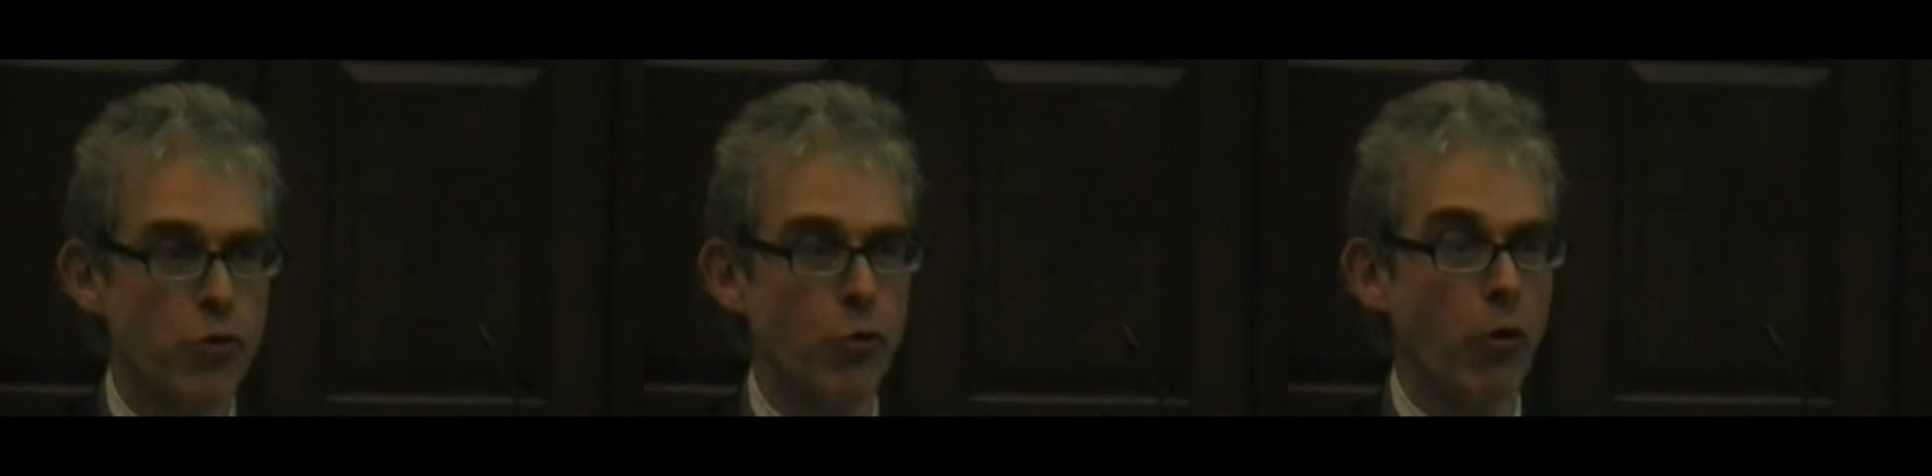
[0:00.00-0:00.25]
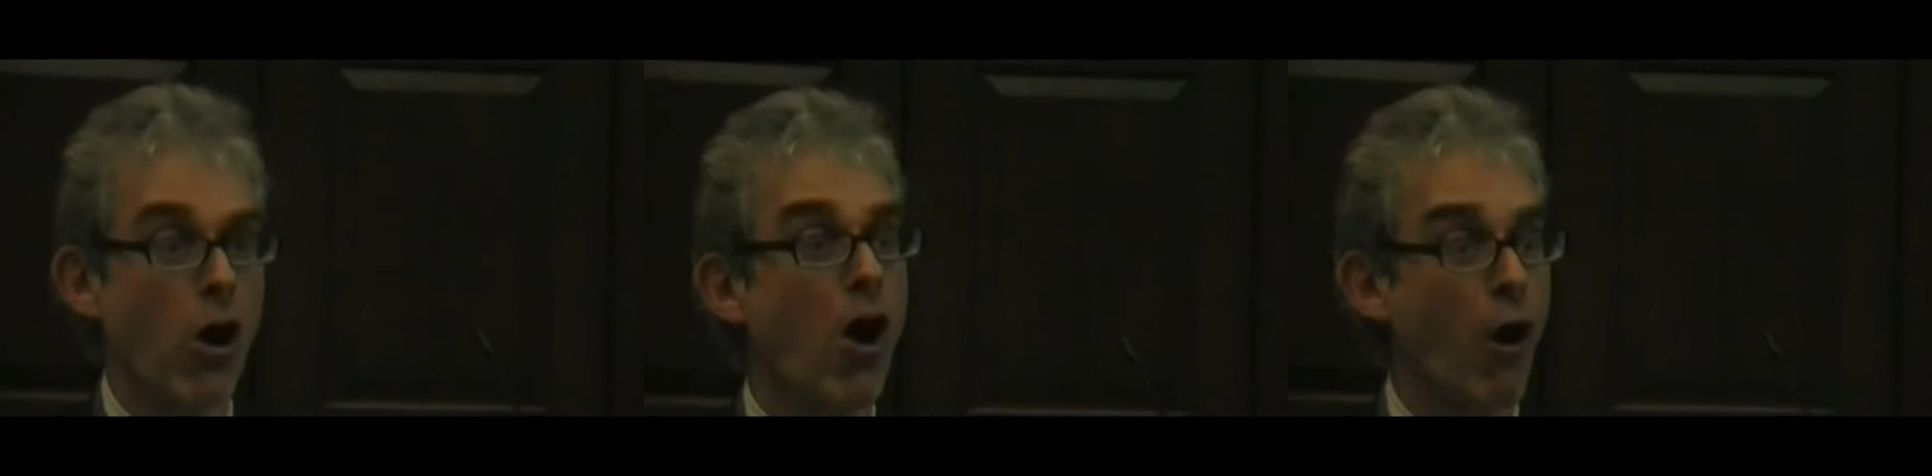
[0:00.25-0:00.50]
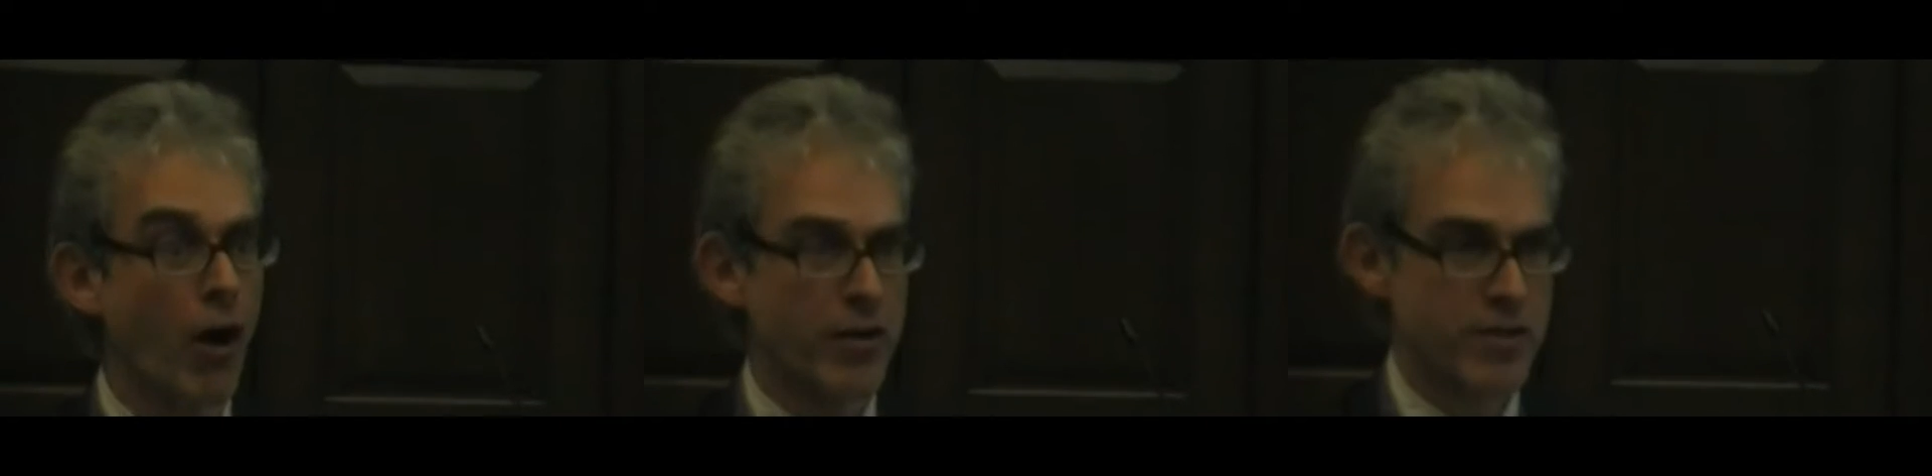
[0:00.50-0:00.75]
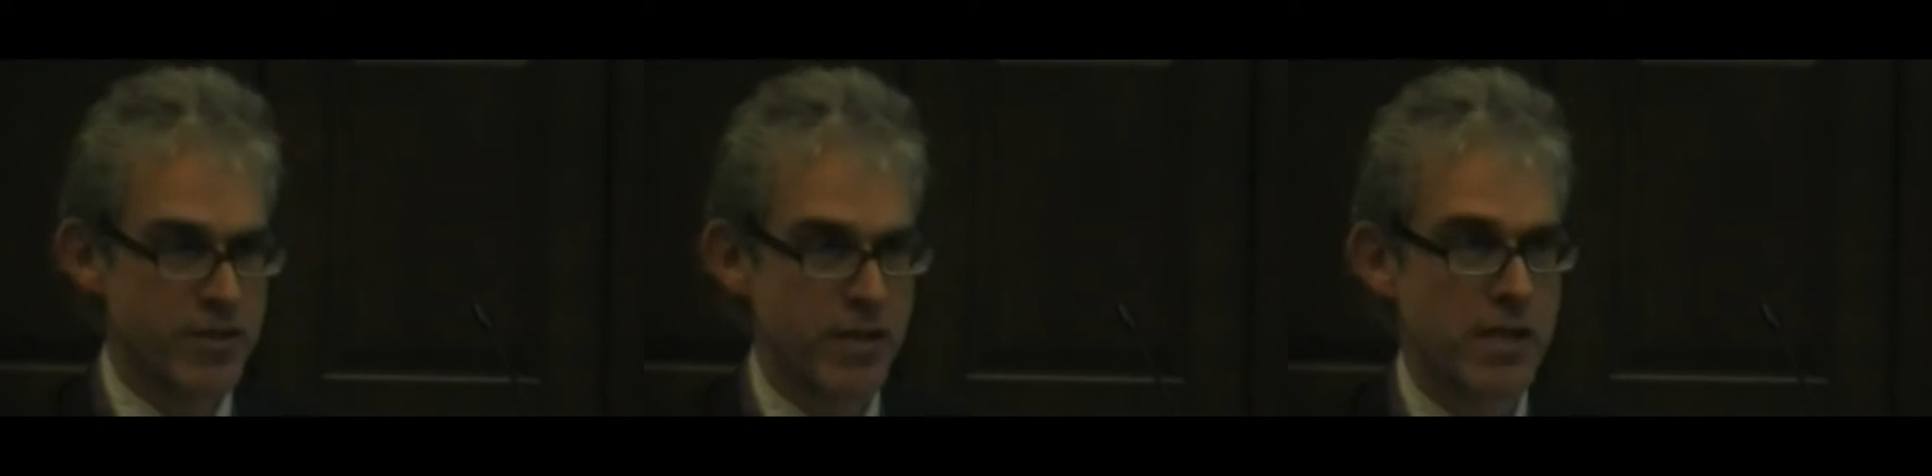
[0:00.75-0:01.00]
who are
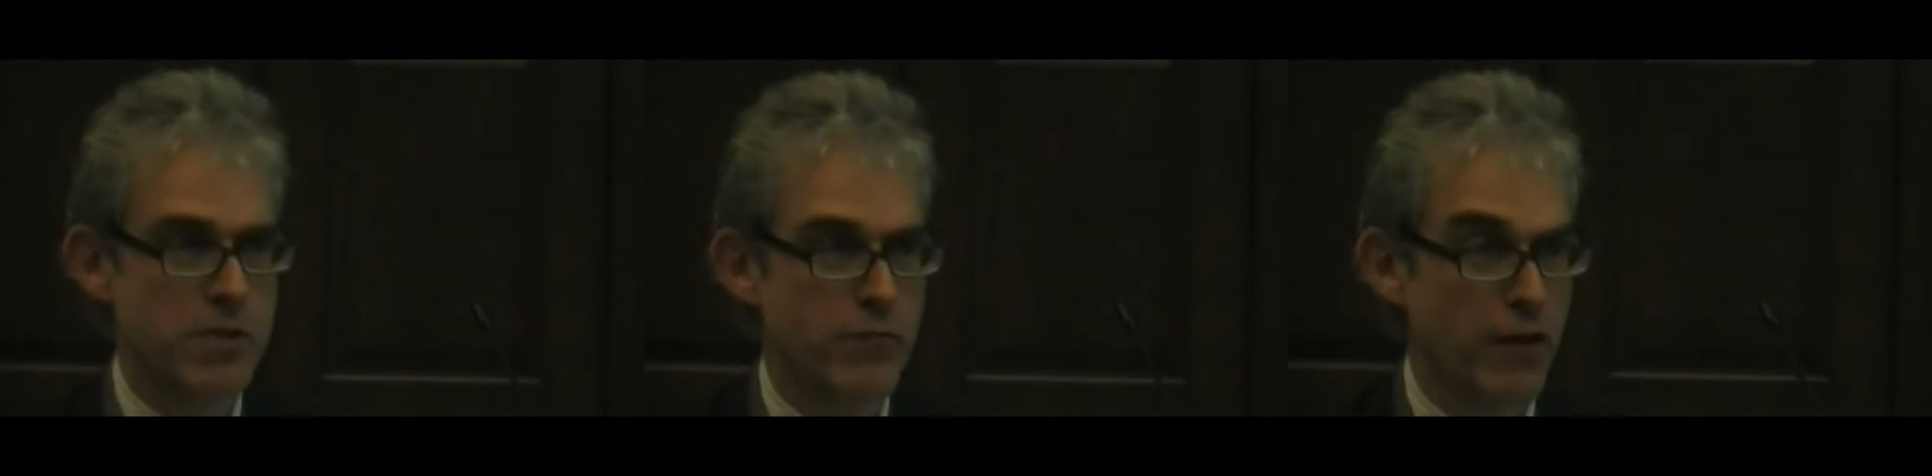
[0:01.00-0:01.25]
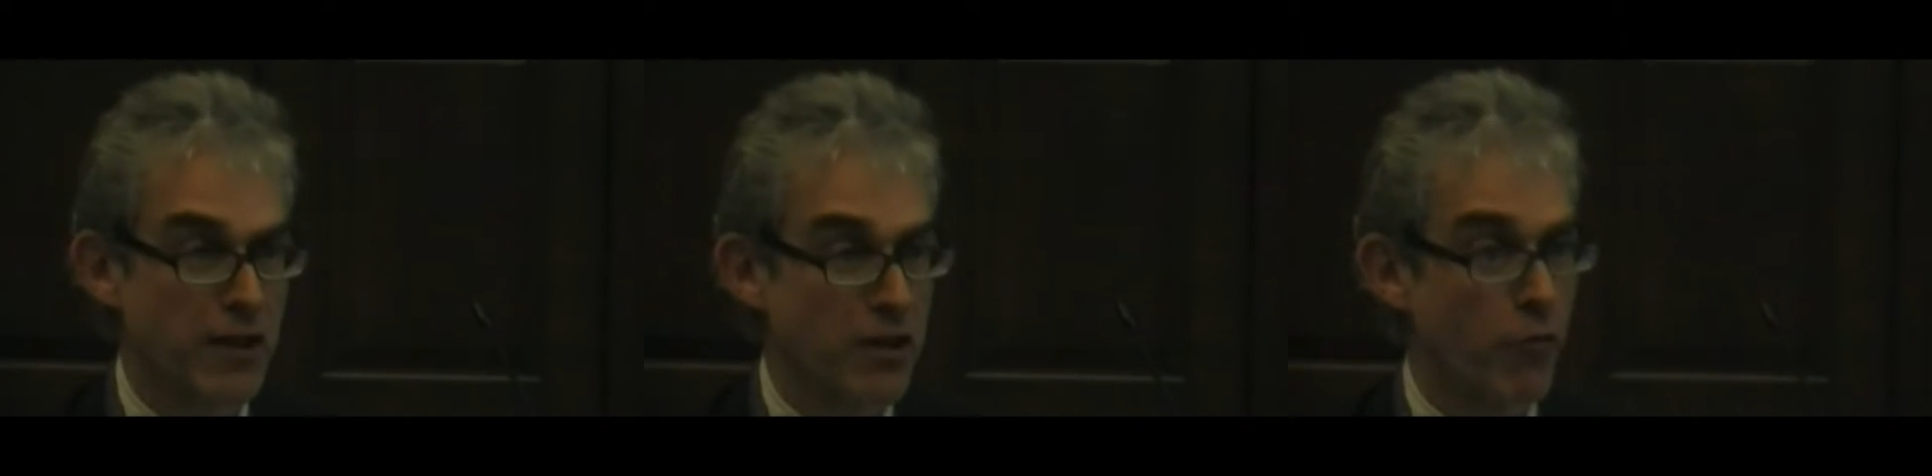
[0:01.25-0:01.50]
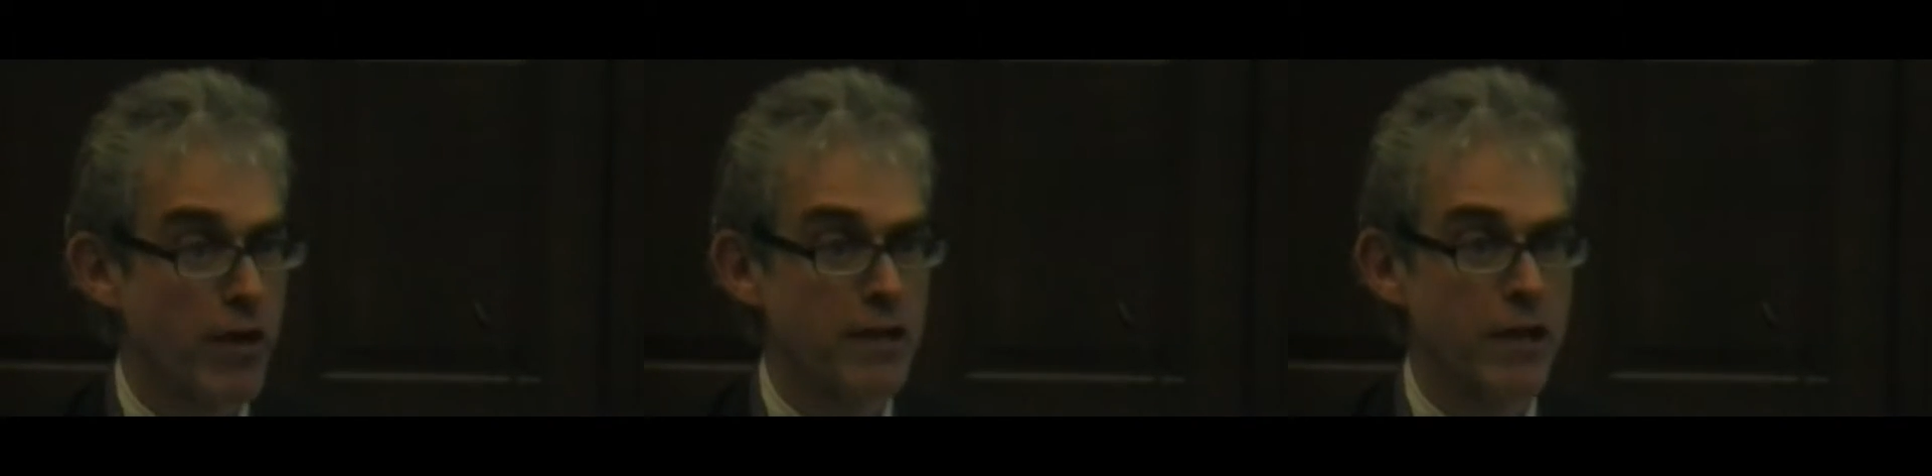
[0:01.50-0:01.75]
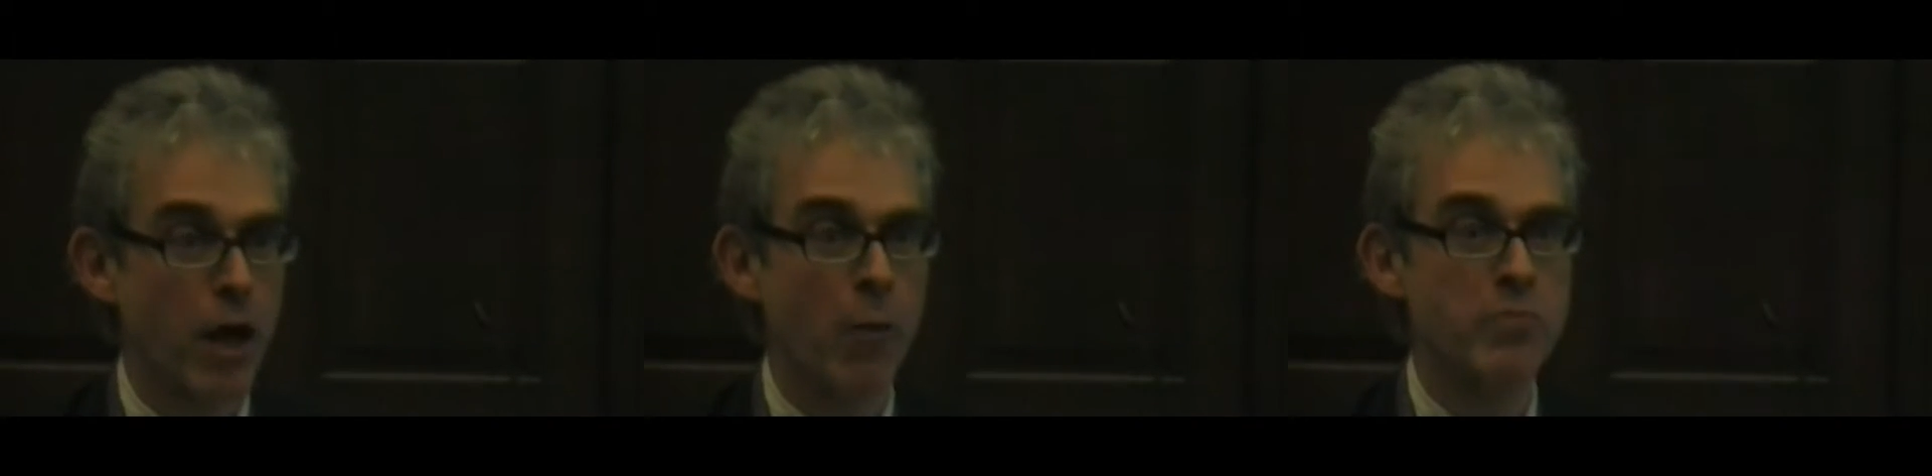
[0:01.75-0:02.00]
on six-figure
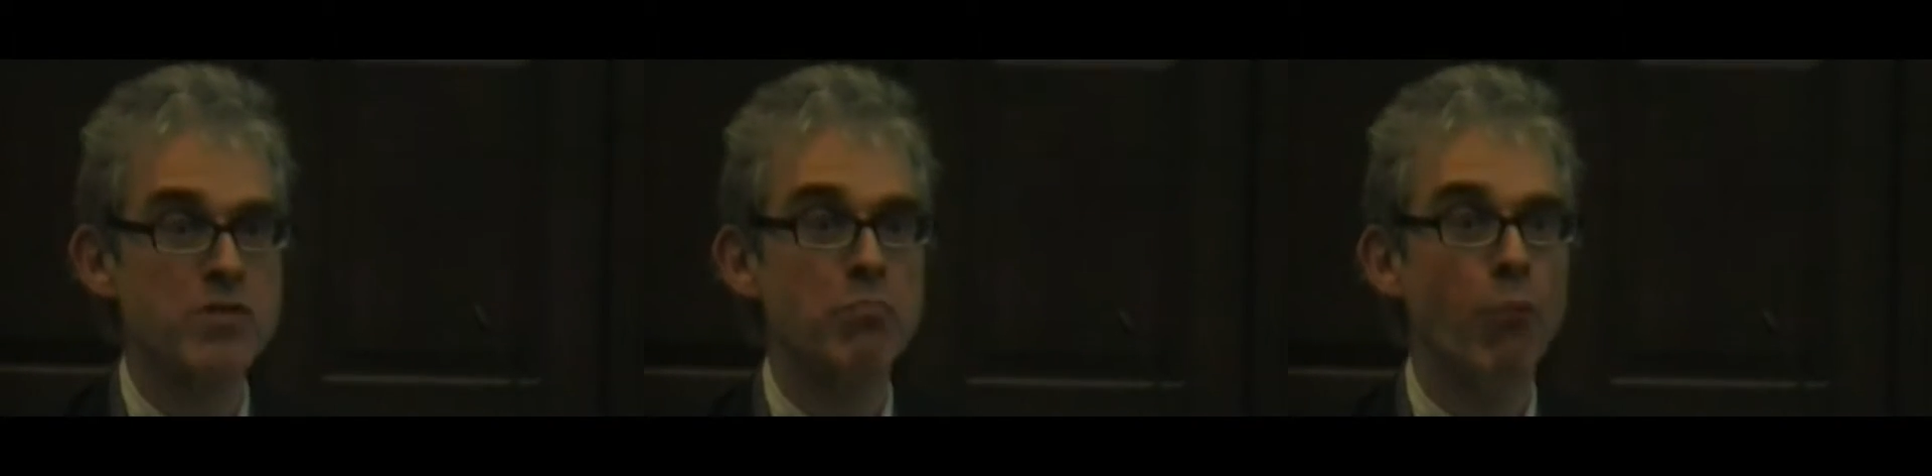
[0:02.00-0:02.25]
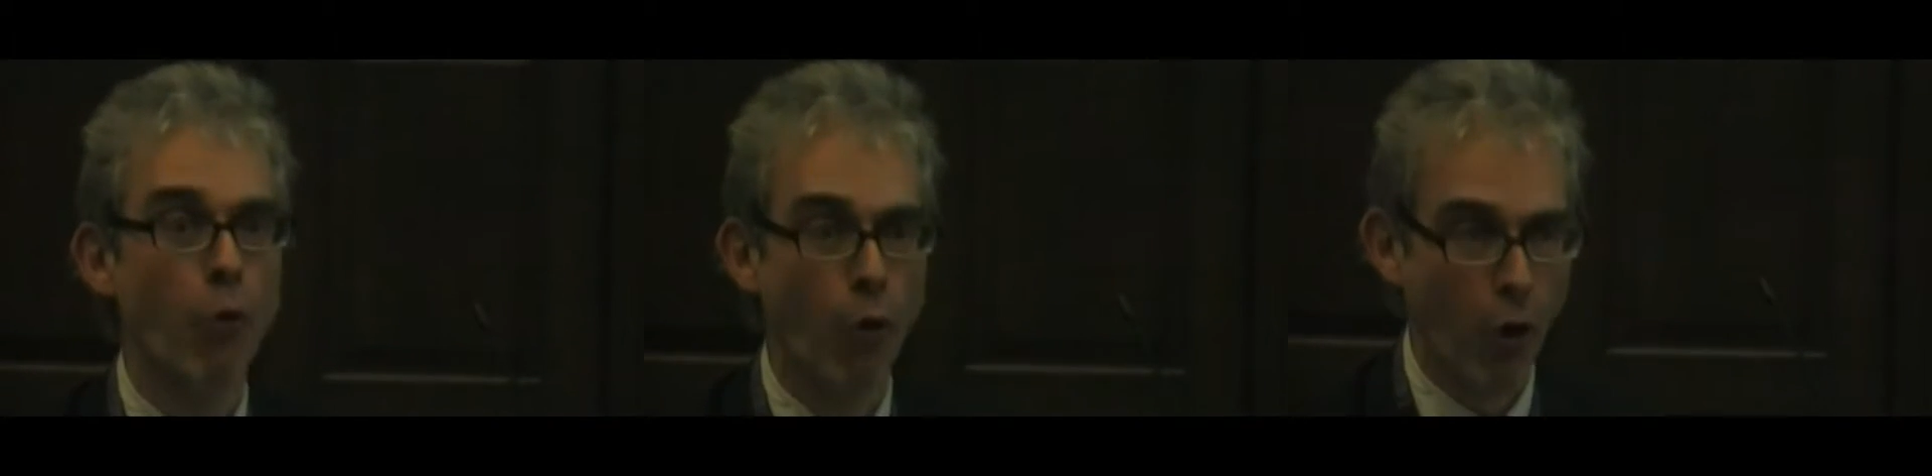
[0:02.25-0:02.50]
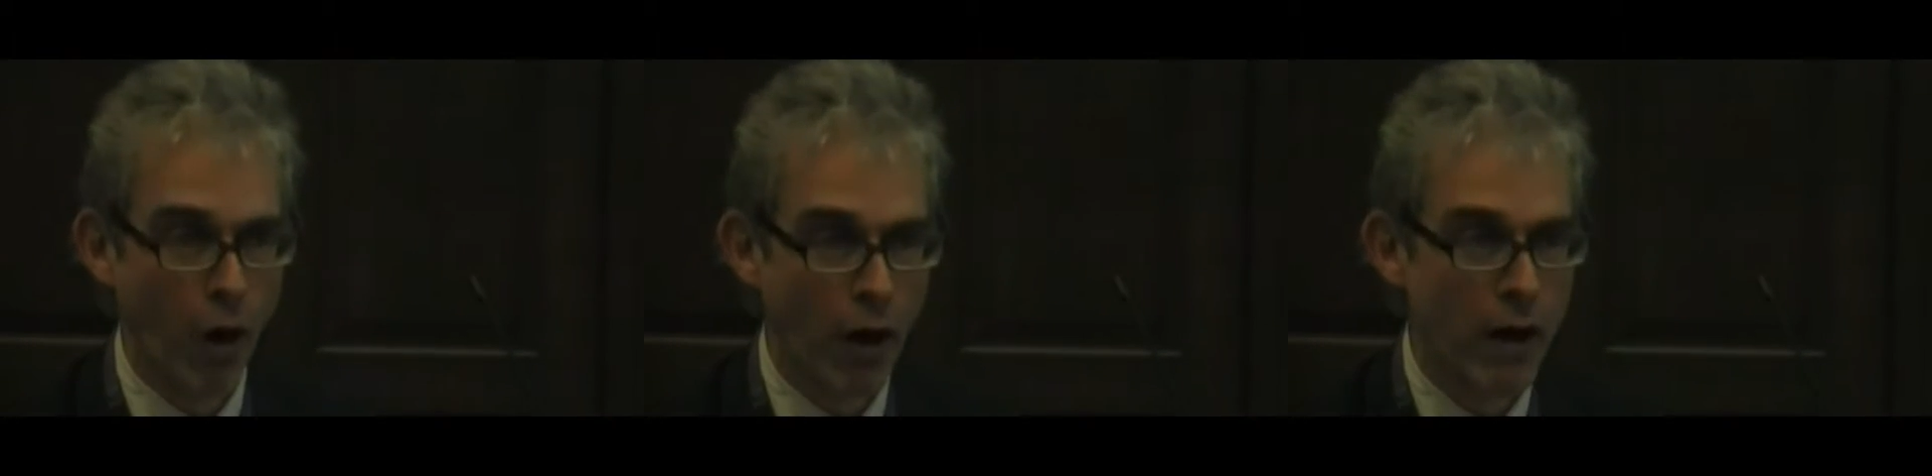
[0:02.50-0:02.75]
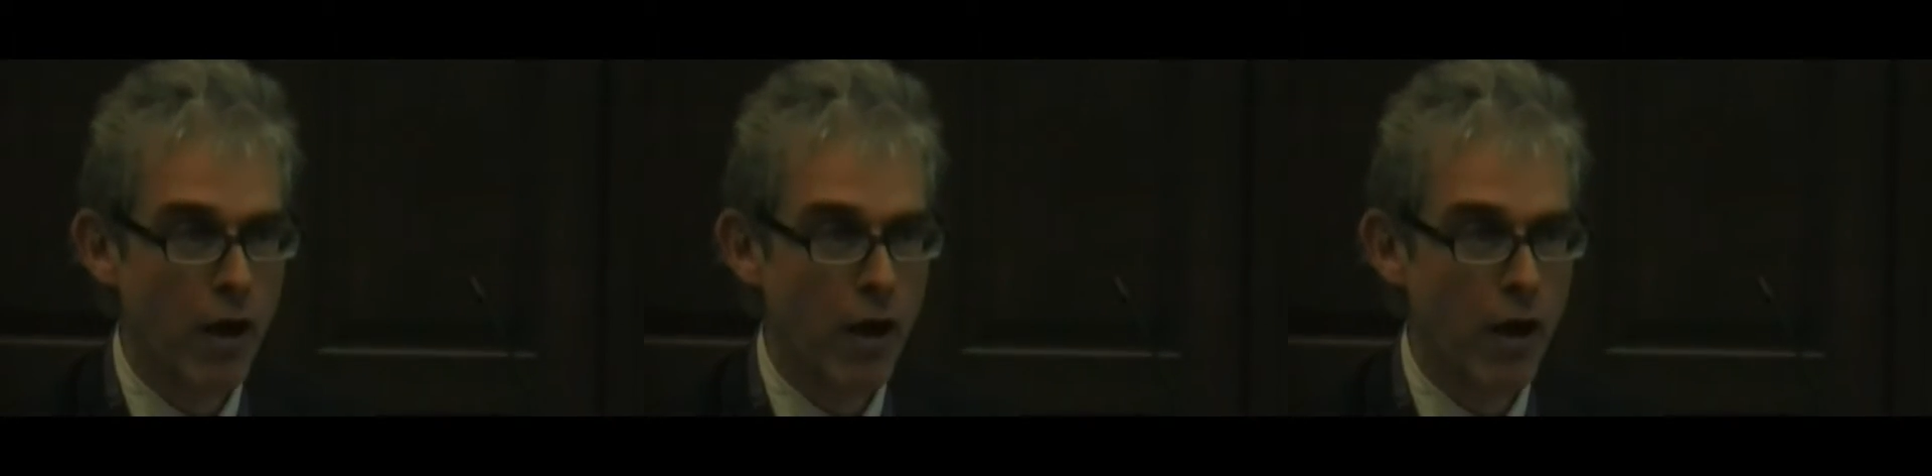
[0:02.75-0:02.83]
incomes more,